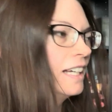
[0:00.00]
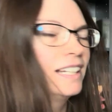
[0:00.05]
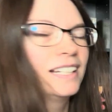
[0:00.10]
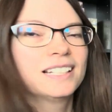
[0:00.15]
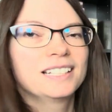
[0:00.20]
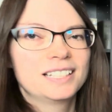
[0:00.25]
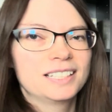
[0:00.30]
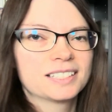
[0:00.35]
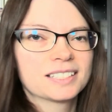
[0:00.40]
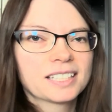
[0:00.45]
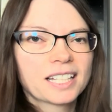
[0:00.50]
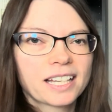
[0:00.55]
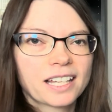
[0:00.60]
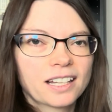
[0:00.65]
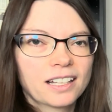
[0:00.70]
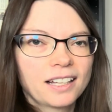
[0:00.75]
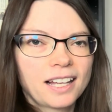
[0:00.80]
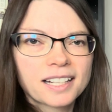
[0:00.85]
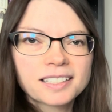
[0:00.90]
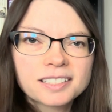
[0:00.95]
It's like
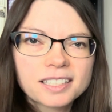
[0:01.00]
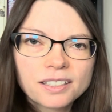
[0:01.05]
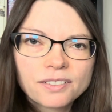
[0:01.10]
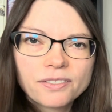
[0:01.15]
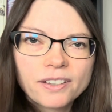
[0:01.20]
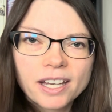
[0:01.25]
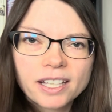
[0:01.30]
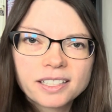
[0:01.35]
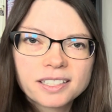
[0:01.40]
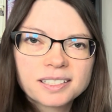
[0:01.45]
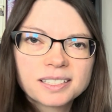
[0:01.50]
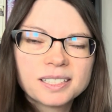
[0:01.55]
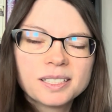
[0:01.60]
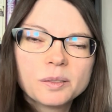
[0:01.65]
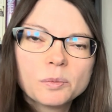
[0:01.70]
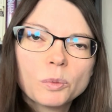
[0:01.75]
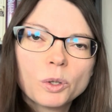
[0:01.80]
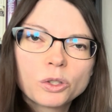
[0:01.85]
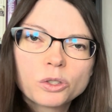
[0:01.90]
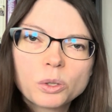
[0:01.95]
classic fantasy,
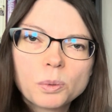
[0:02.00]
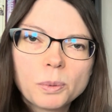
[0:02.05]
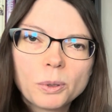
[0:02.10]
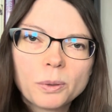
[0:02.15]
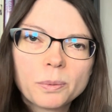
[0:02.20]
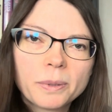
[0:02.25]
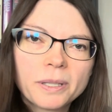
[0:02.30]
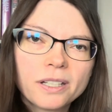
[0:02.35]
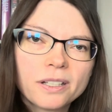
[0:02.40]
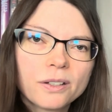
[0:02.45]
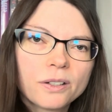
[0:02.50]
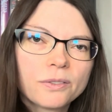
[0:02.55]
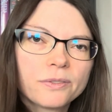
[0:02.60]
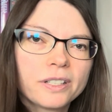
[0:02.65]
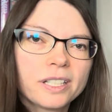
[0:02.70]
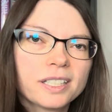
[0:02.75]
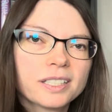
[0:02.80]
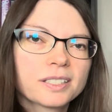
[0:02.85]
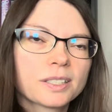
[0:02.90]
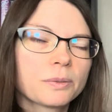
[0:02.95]
multiple
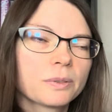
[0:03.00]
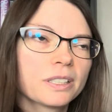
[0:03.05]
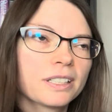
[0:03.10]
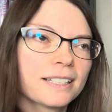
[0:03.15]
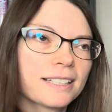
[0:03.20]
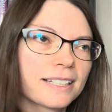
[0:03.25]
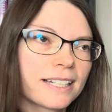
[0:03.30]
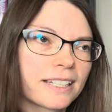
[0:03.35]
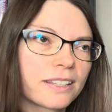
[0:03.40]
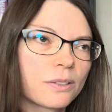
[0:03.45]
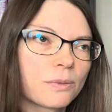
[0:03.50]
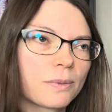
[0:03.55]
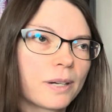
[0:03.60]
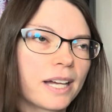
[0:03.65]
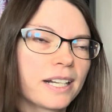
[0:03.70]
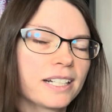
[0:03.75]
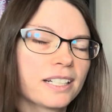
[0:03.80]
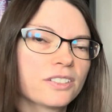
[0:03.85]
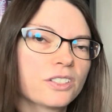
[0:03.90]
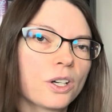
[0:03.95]
POVs. I really like the
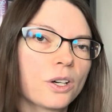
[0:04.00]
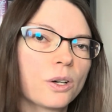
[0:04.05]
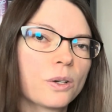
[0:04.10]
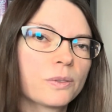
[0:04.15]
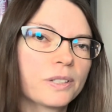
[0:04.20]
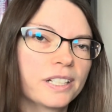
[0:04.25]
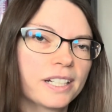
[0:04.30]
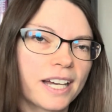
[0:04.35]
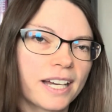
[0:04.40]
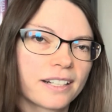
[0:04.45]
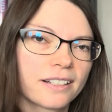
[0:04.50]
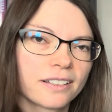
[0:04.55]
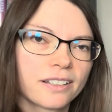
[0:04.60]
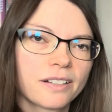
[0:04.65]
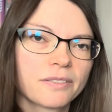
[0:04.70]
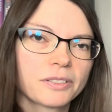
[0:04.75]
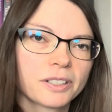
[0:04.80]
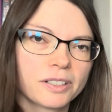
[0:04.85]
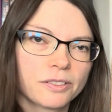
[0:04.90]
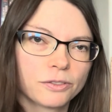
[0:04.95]
writing tone. It had a
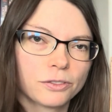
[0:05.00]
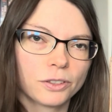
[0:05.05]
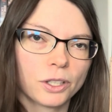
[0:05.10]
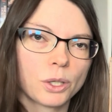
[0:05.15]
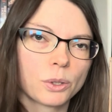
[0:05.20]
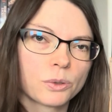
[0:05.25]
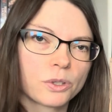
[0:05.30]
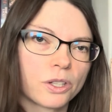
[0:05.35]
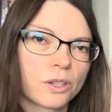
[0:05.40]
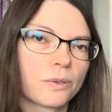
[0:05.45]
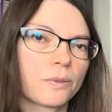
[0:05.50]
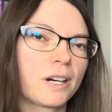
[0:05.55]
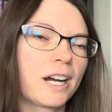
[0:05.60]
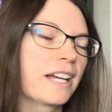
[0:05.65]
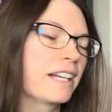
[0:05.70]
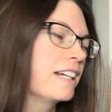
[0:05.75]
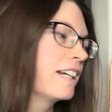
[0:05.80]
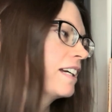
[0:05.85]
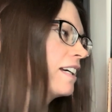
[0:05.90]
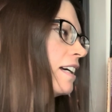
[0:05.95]
lovely flow to the
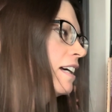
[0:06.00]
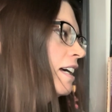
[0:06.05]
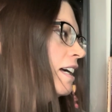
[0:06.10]
writing.